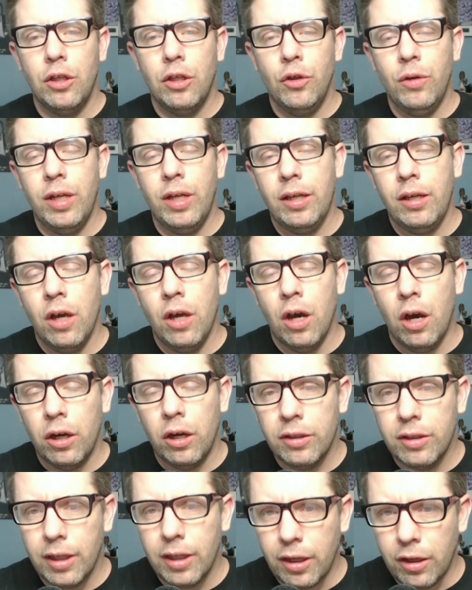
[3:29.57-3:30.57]
you need
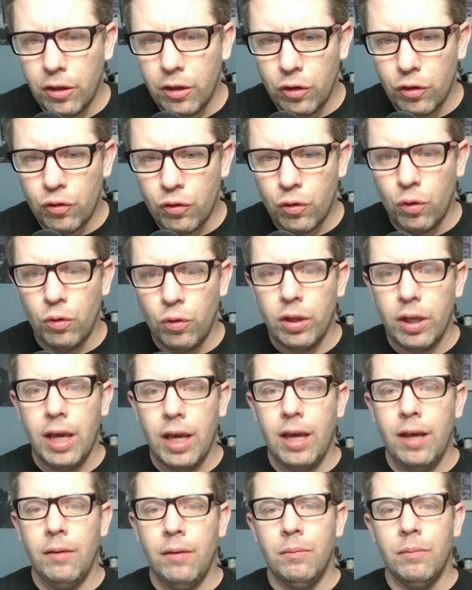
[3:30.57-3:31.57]
guards that can control the
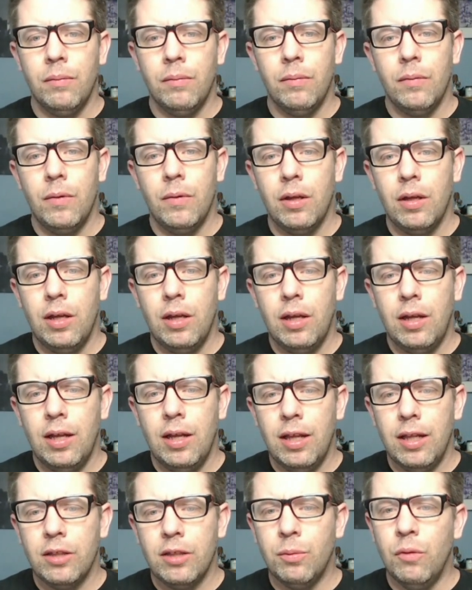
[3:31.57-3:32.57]
game.
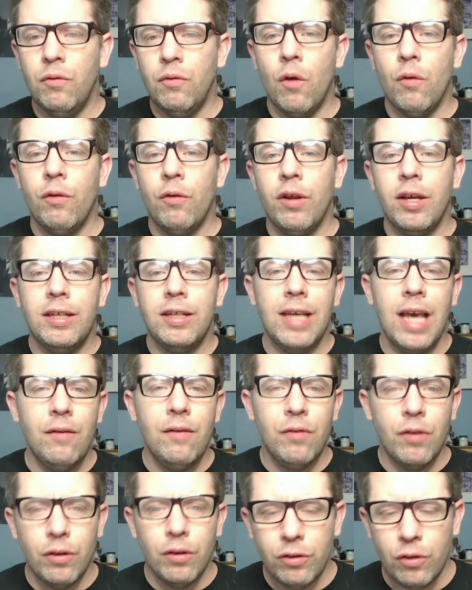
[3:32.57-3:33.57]
Let's move over to
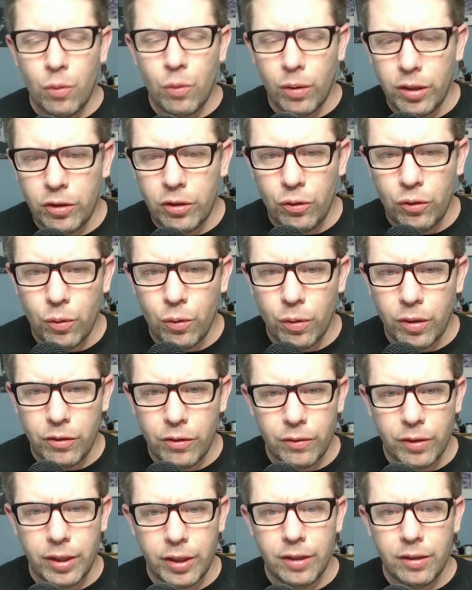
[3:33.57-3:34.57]
Xavier in
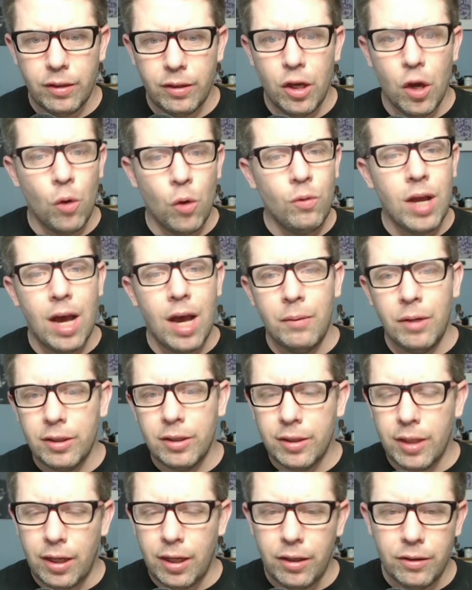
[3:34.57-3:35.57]
22-23. No
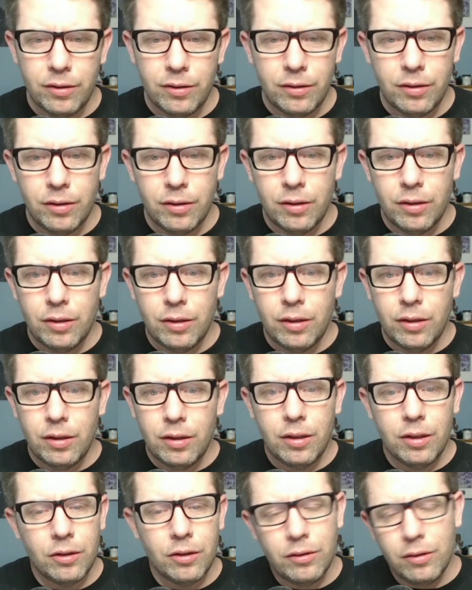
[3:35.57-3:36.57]
dominant center.
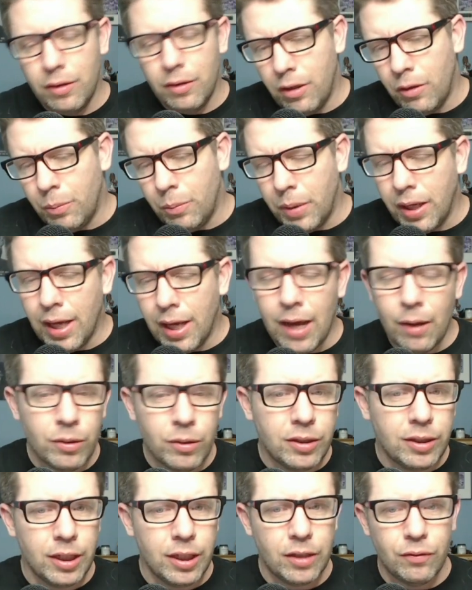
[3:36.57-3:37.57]
Their big guy
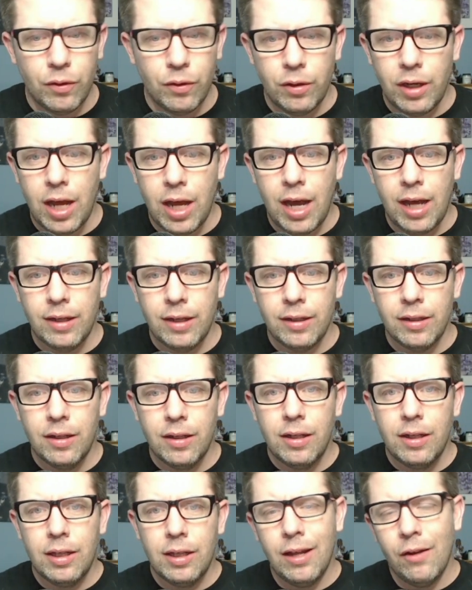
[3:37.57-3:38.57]
was 6'9".
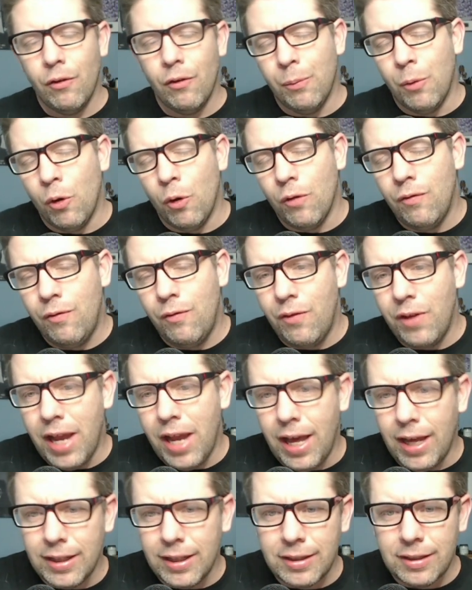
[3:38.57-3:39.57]
They were more
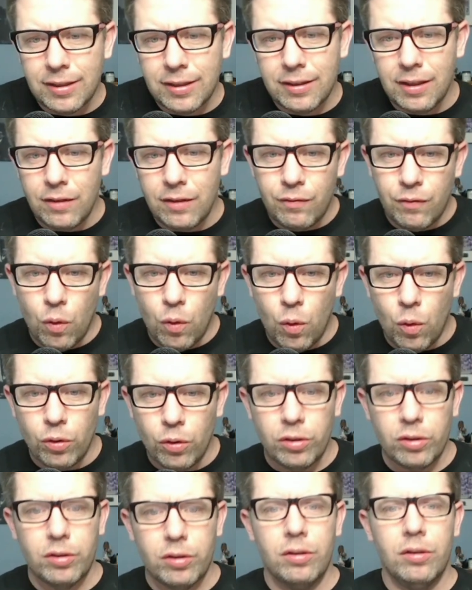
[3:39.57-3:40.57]
finesse than
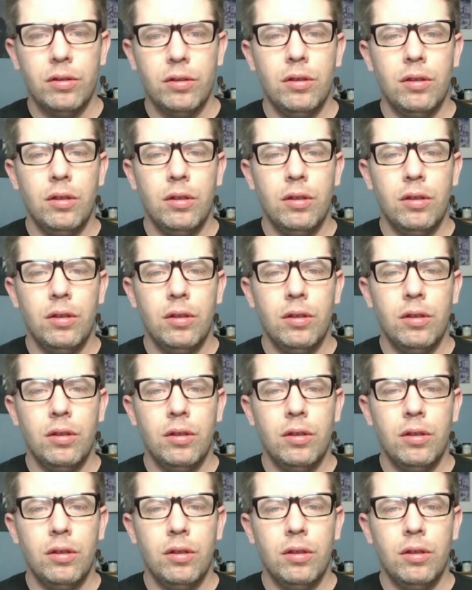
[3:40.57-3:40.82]
force.